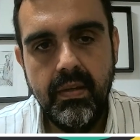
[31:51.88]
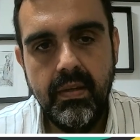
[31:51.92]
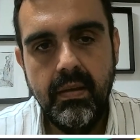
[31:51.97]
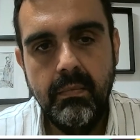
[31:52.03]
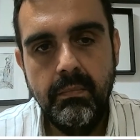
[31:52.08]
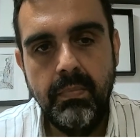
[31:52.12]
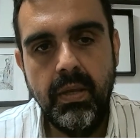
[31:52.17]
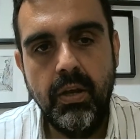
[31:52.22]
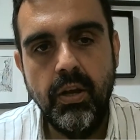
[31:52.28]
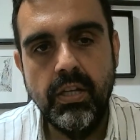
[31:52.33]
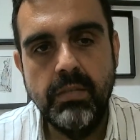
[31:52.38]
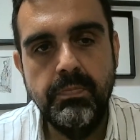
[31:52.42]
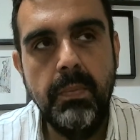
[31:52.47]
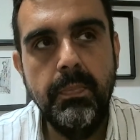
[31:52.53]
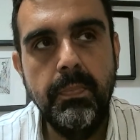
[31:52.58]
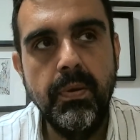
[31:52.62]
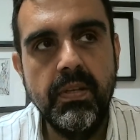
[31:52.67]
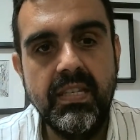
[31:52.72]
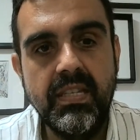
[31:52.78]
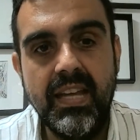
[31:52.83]
because
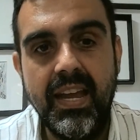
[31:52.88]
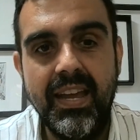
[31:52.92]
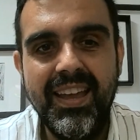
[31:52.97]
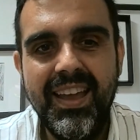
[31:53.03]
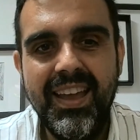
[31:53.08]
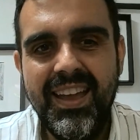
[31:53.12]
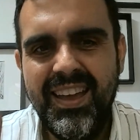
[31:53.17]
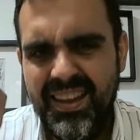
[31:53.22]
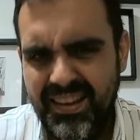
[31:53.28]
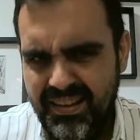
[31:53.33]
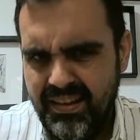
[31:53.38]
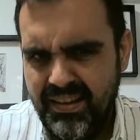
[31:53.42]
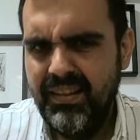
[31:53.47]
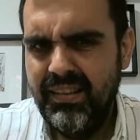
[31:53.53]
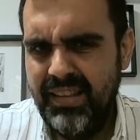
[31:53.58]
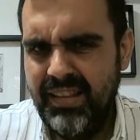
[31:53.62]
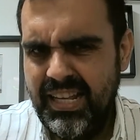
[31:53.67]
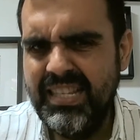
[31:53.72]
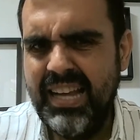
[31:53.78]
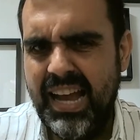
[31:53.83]
people say
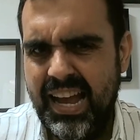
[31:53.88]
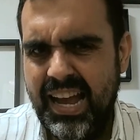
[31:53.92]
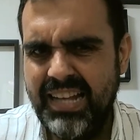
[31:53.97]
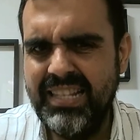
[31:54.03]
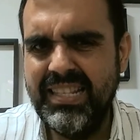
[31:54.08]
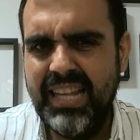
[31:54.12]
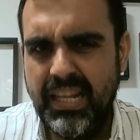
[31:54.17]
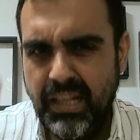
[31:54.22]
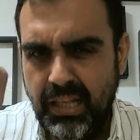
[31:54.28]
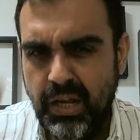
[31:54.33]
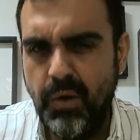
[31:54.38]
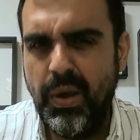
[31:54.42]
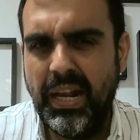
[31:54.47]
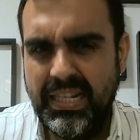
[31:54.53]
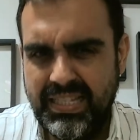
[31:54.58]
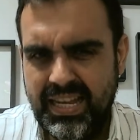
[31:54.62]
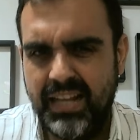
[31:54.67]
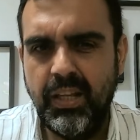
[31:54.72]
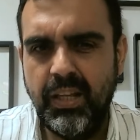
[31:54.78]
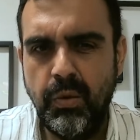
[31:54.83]
these guys they know
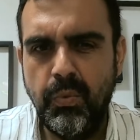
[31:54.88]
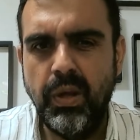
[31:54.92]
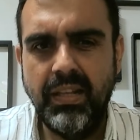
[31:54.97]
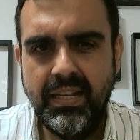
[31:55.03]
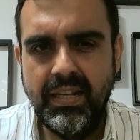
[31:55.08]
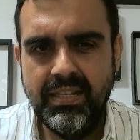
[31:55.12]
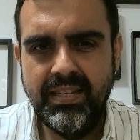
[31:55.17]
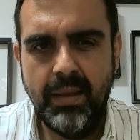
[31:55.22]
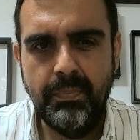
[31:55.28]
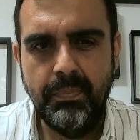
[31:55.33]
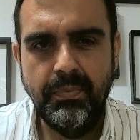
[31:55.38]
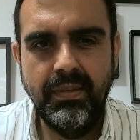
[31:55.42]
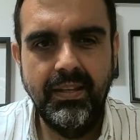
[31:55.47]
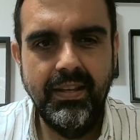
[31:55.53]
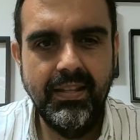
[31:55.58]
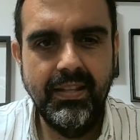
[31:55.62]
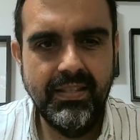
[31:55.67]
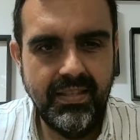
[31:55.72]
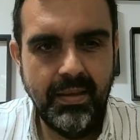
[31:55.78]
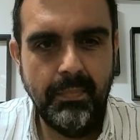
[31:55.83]
exactly what is happening.
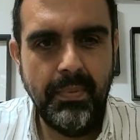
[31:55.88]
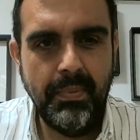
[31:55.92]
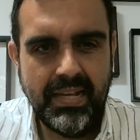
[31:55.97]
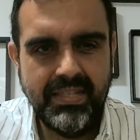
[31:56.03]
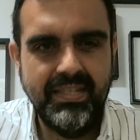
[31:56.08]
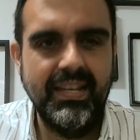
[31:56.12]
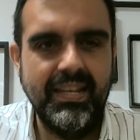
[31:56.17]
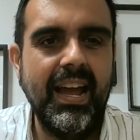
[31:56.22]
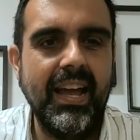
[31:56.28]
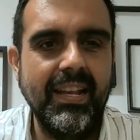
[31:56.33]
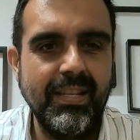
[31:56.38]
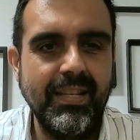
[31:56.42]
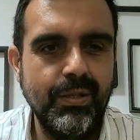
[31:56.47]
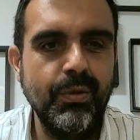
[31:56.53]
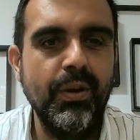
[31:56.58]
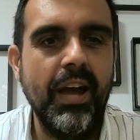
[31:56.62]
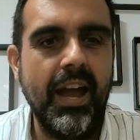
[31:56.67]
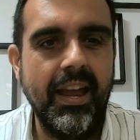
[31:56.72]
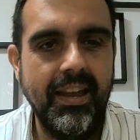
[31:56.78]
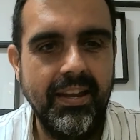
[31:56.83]
It's the best guys to
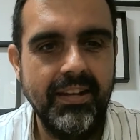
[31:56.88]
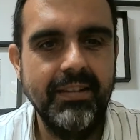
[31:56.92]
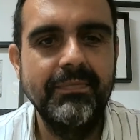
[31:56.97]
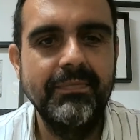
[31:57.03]
hire.